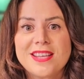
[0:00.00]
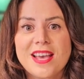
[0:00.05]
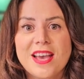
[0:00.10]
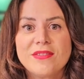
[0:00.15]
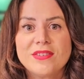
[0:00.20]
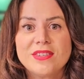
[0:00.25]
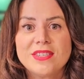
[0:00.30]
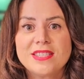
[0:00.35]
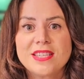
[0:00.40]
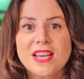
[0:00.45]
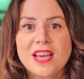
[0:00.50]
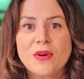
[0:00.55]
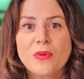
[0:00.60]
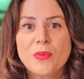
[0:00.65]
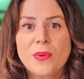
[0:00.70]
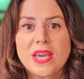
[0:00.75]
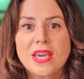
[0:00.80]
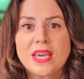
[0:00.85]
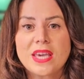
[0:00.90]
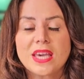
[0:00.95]

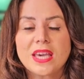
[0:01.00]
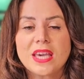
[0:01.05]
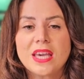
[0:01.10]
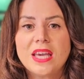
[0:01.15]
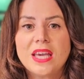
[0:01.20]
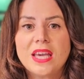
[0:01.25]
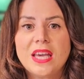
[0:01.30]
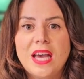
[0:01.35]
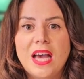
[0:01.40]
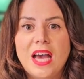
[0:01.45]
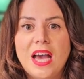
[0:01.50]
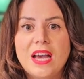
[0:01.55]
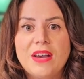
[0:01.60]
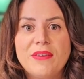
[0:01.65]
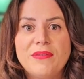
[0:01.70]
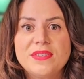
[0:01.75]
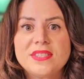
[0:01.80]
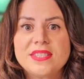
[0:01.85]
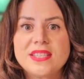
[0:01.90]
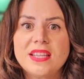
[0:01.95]
7-day-a-week
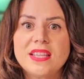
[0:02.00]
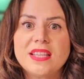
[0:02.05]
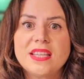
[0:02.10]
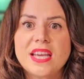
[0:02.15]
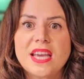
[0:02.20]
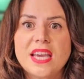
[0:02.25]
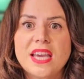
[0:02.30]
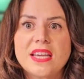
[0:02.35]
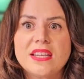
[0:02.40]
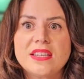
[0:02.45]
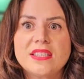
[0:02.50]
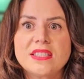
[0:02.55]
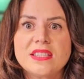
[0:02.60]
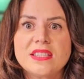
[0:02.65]
facility, it